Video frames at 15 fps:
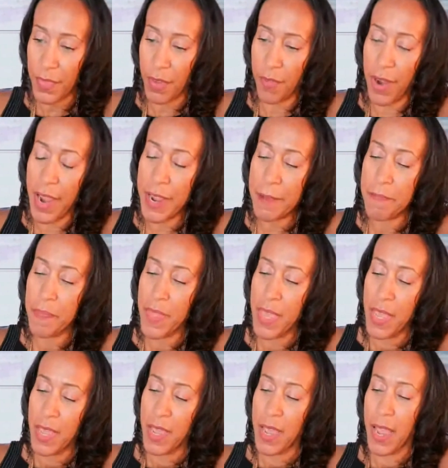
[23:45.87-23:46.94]
Right?
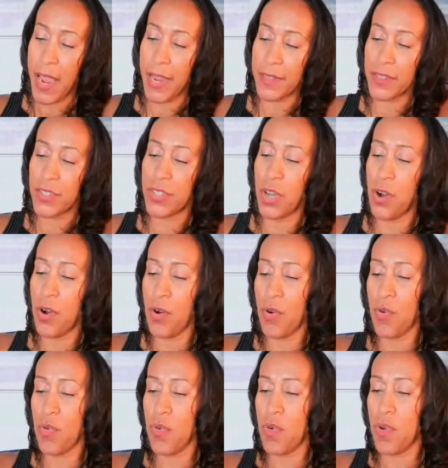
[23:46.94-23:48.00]
And
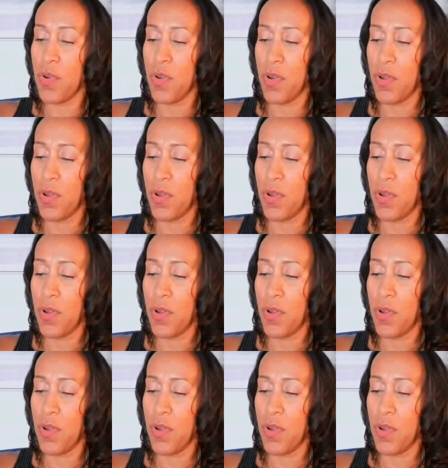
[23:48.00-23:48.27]
so